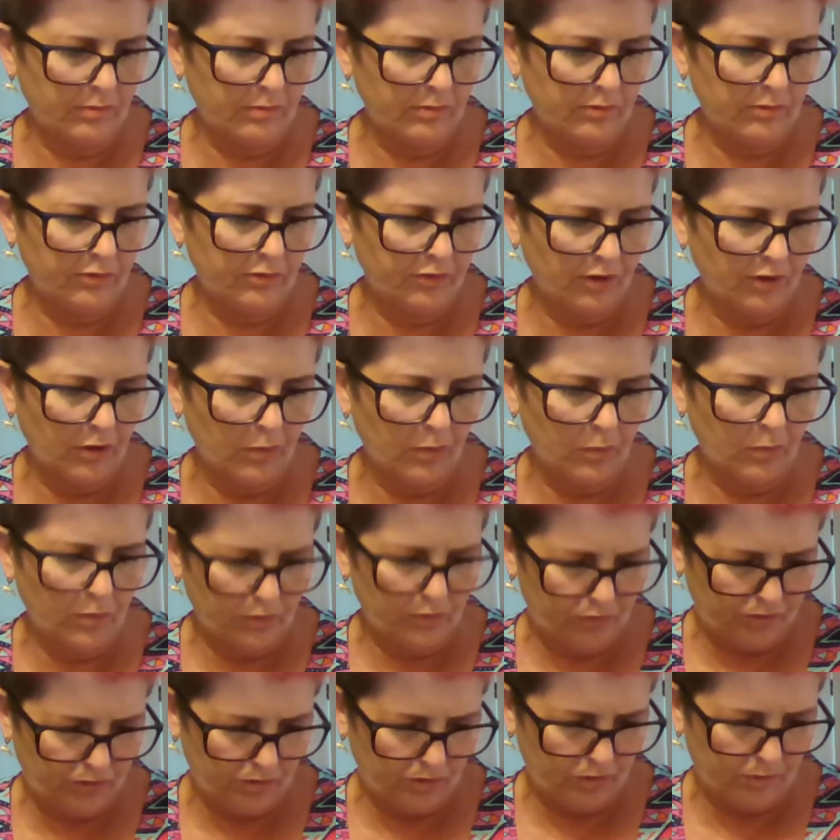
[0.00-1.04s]
sew
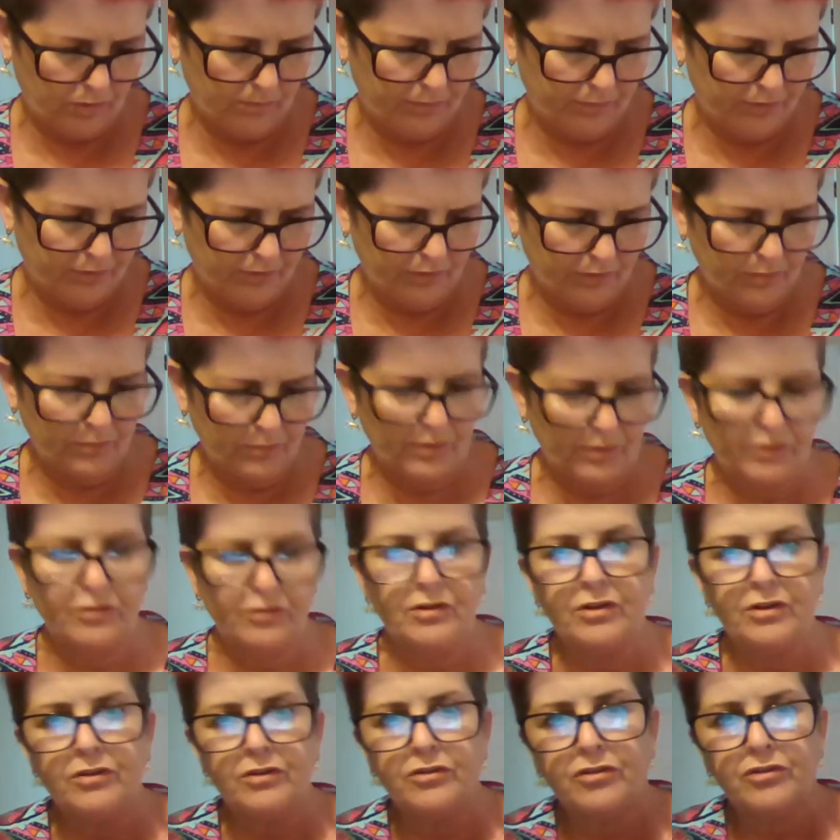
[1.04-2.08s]
tops, which
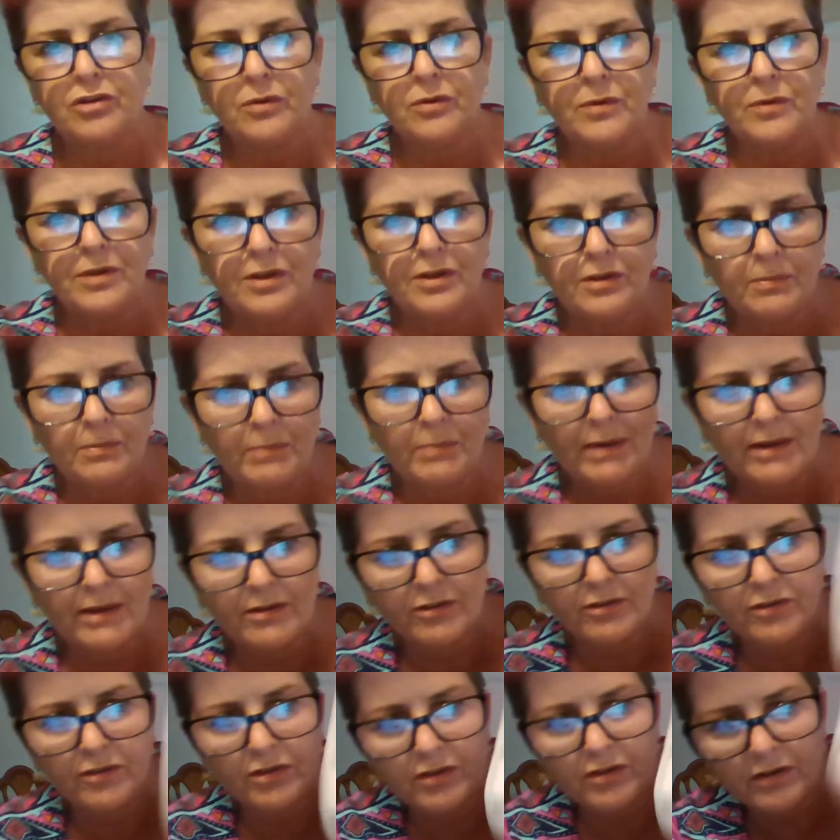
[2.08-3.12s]
is showing you the
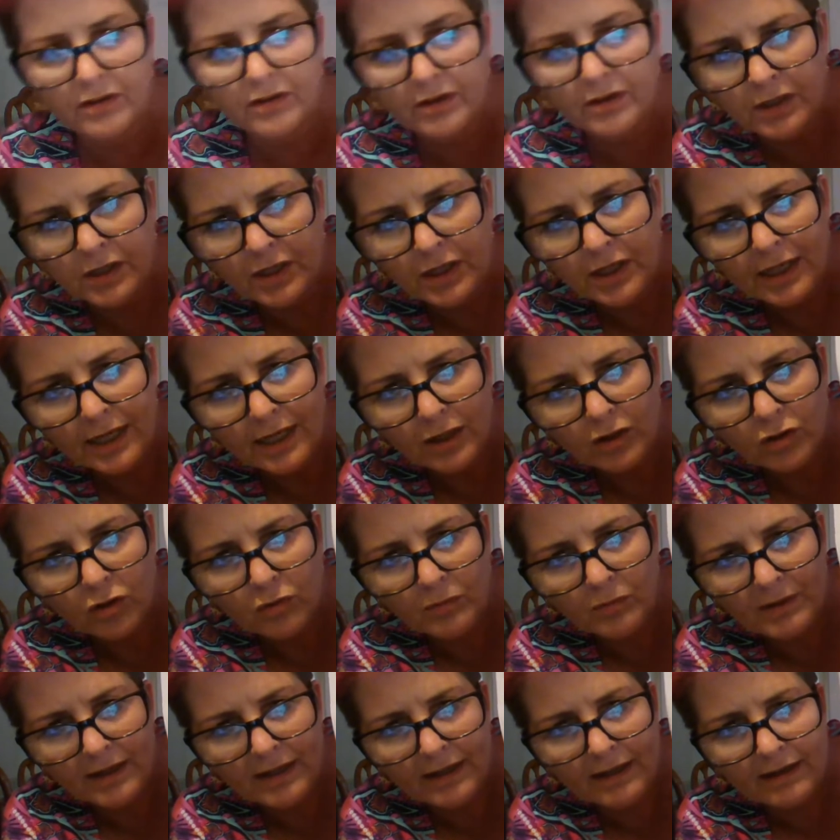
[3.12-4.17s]
patterns that are
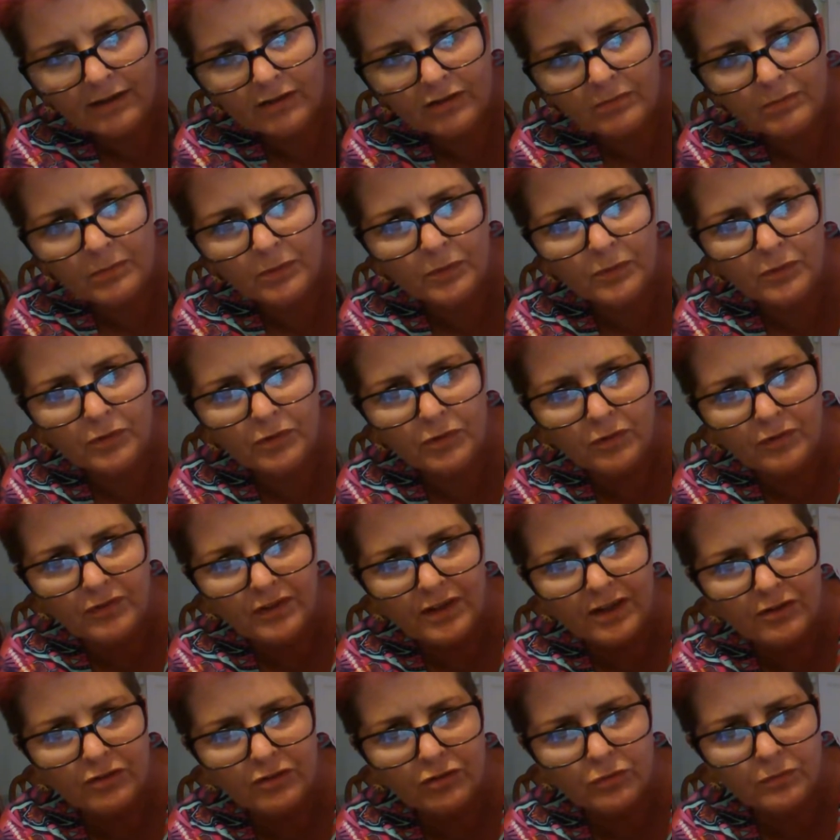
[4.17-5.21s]
coming next month. So if
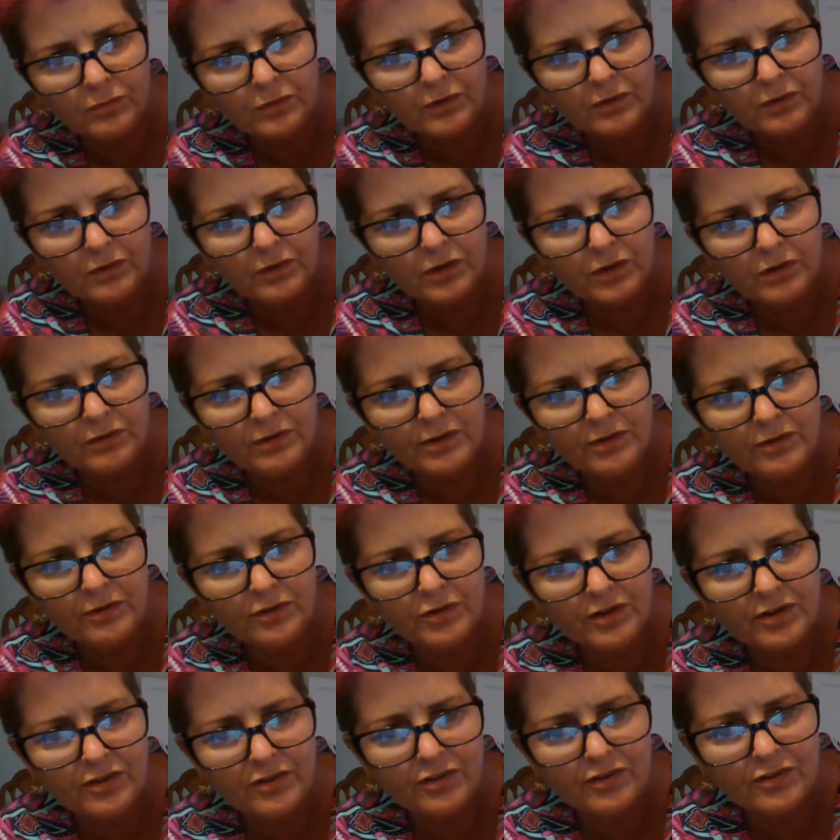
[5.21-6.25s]
that's something that you're
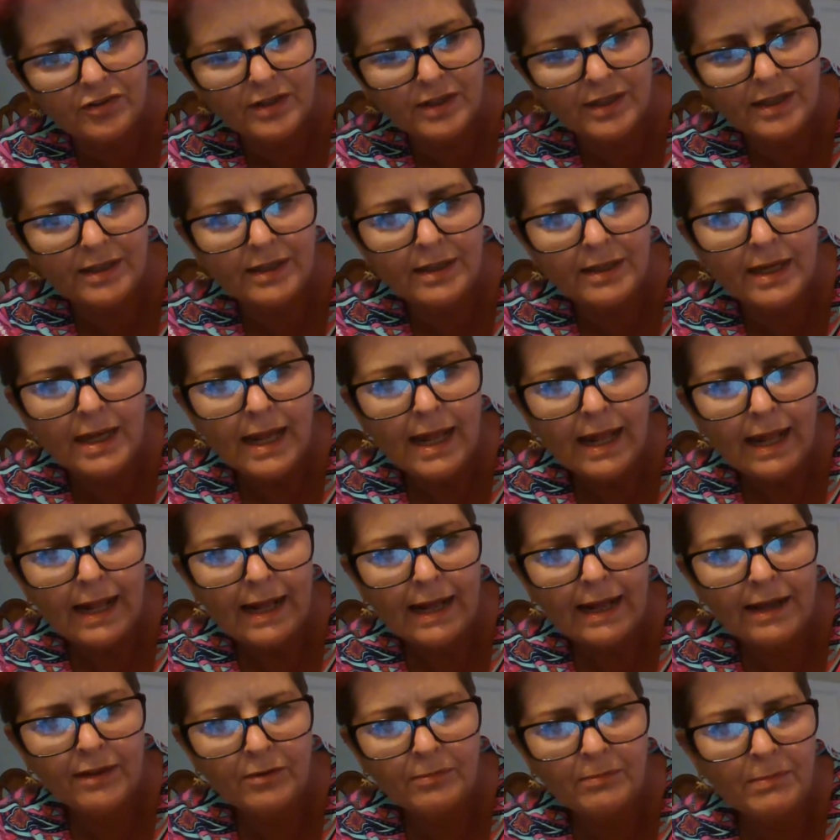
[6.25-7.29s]
interested in,
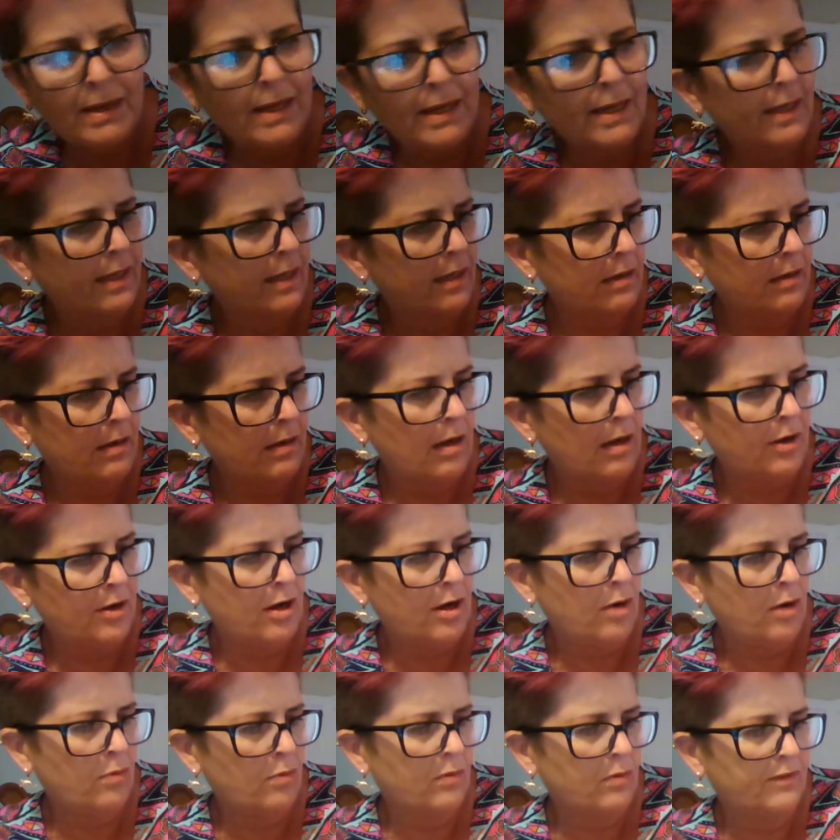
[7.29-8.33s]
either make an, a
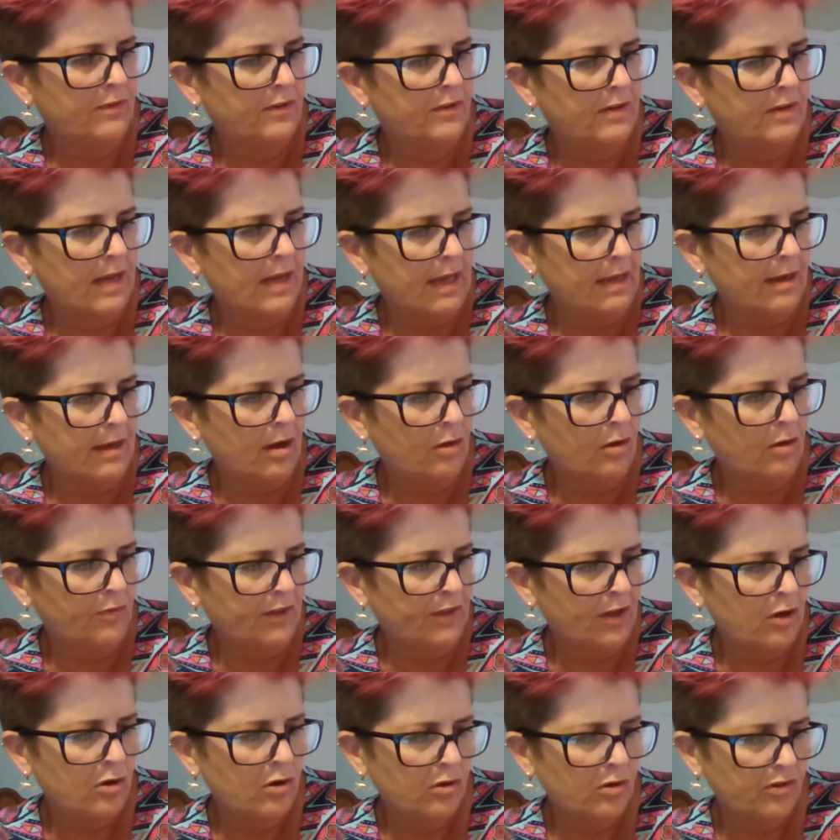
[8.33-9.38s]
note of the date. Or oh,
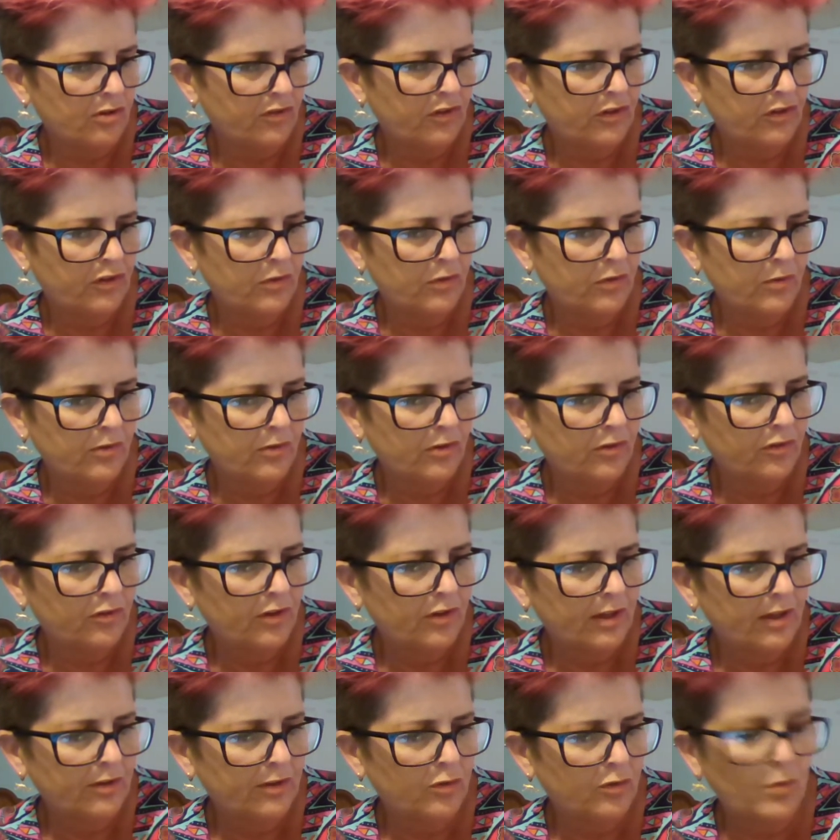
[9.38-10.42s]
the August issue is on
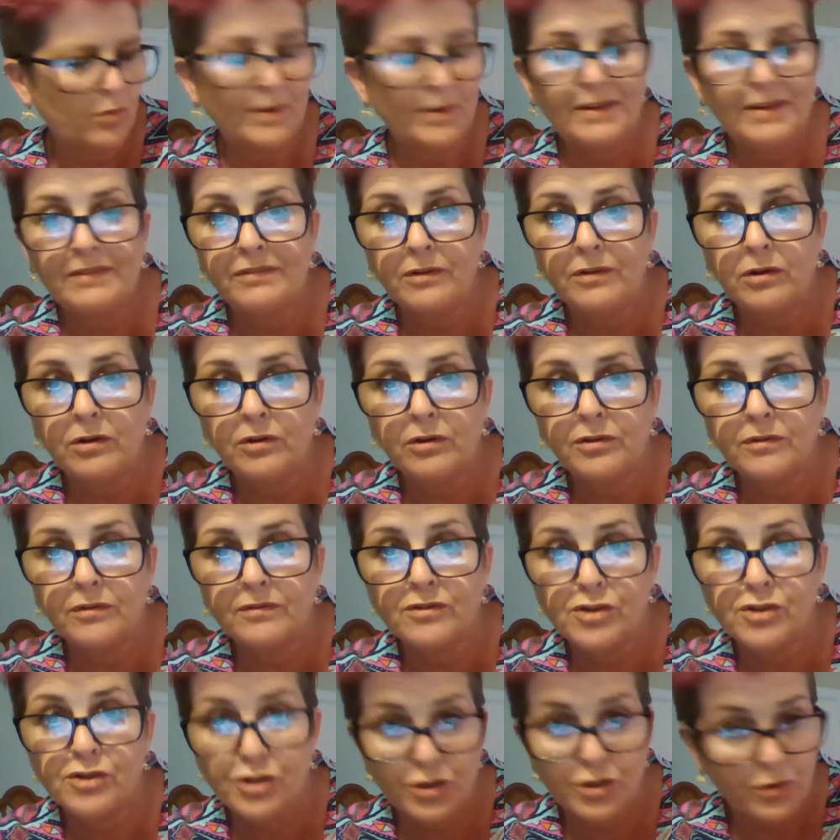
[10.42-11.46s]
sale the 24th
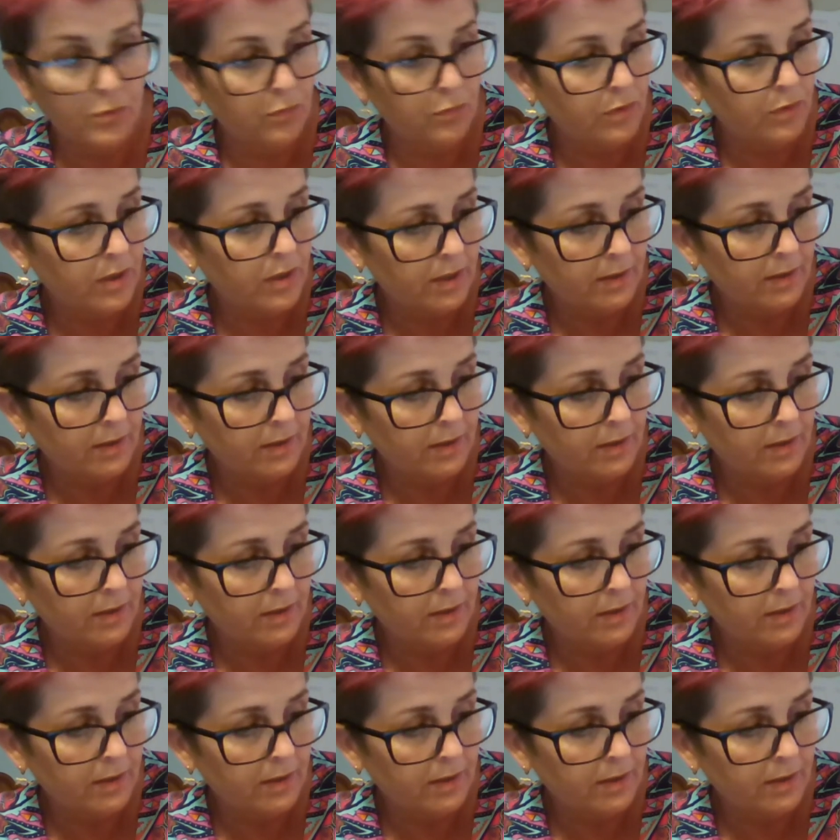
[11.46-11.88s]
of June.